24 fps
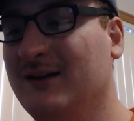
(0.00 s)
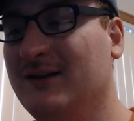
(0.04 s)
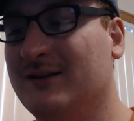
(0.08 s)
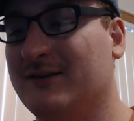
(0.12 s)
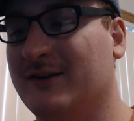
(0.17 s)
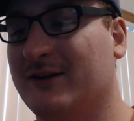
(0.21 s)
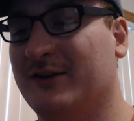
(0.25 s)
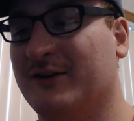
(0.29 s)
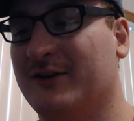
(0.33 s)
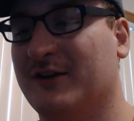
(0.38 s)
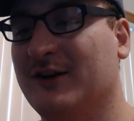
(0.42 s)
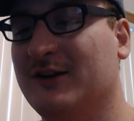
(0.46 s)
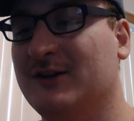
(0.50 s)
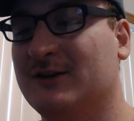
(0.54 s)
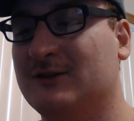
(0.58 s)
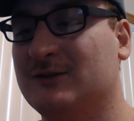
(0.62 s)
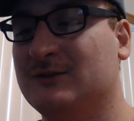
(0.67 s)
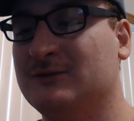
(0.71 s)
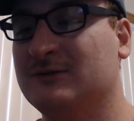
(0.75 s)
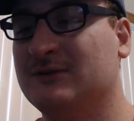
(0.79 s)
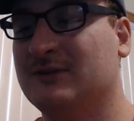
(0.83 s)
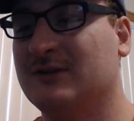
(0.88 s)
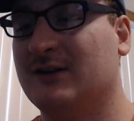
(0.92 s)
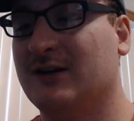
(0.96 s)
there you
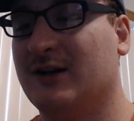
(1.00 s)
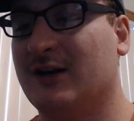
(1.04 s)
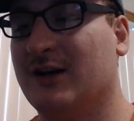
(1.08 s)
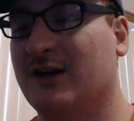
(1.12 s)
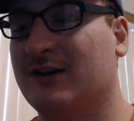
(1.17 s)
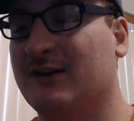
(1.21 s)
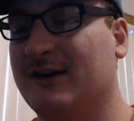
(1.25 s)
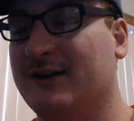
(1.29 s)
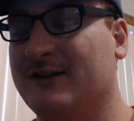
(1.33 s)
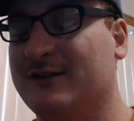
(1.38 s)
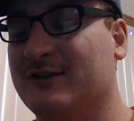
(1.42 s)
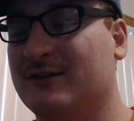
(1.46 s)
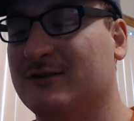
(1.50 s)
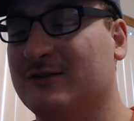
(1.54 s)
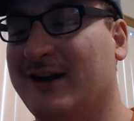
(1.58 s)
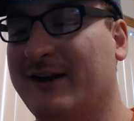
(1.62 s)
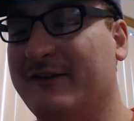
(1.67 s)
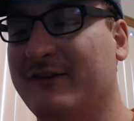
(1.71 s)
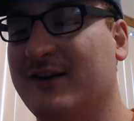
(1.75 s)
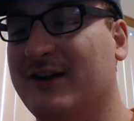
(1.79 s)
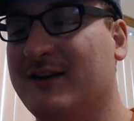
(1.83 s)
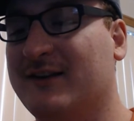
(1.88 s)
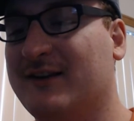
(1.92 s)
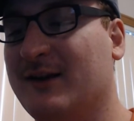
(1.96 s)
go. All right, so
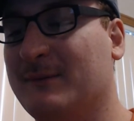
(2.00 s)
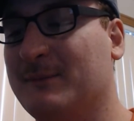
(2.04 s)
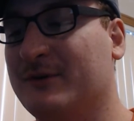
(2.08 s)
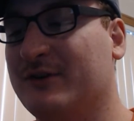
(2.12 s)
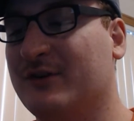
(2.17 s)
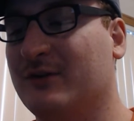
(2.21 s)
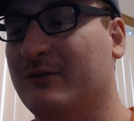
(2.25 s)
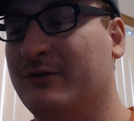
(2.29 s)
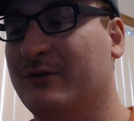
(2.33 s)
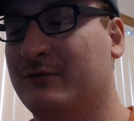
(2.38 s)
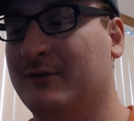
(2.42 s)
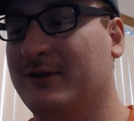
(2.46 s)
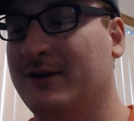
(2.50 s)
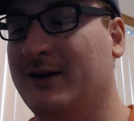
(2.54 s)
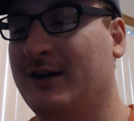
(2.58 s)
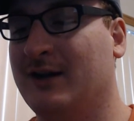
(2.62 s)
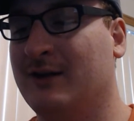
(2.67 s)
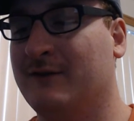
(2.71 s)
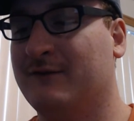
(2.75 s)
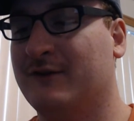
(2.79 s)
diving into episode 3,